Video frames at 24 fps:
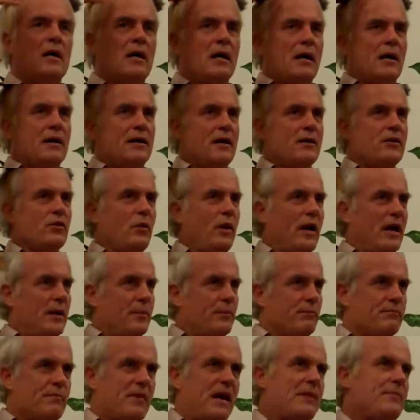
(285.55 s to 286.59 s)
Another way,
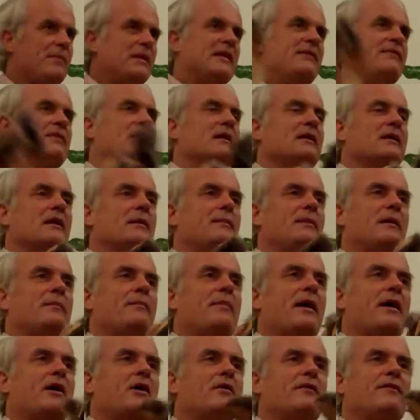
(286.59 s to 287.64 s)
it might be even a little bit
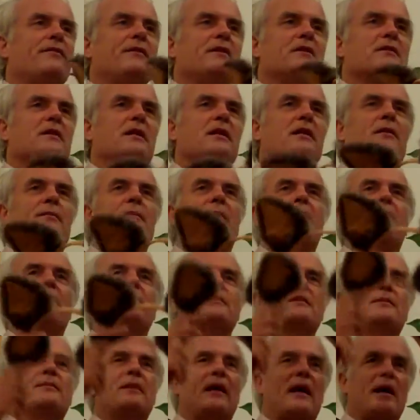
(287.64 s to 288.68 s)
better, it feels a little better
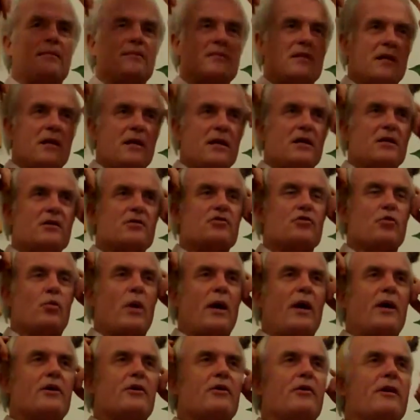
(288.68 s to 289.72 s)
sometimes, is to
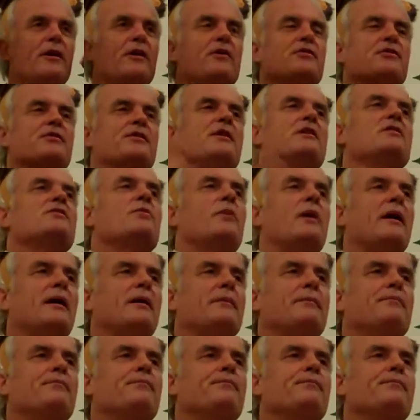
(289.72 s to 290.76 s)
wear your ears this way.
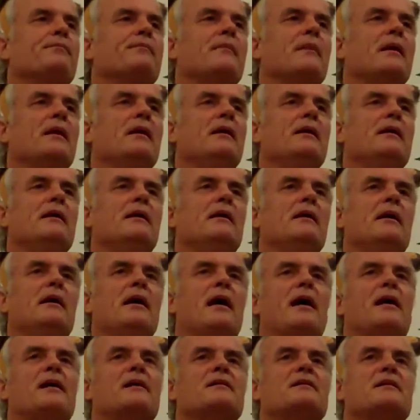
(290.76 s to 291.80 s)

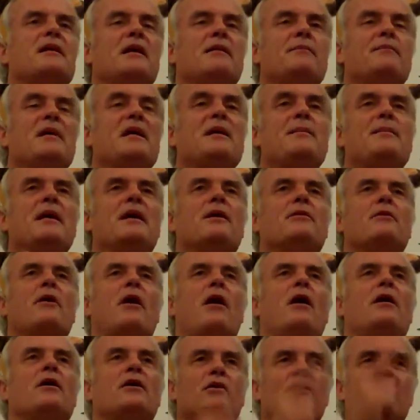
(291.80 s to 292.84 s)
And instead of me being
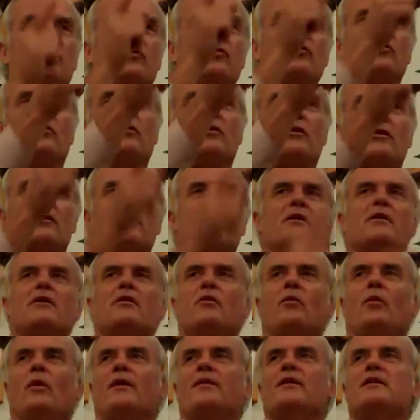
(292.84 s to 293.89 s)
wrong, you're the
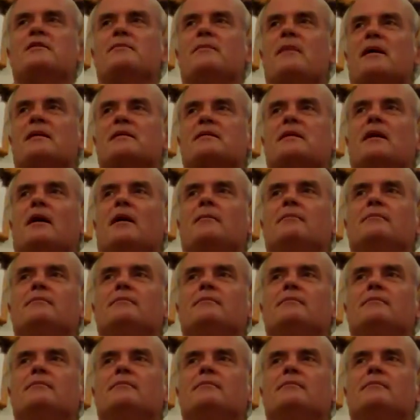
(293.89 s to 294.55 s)
one that's messed up.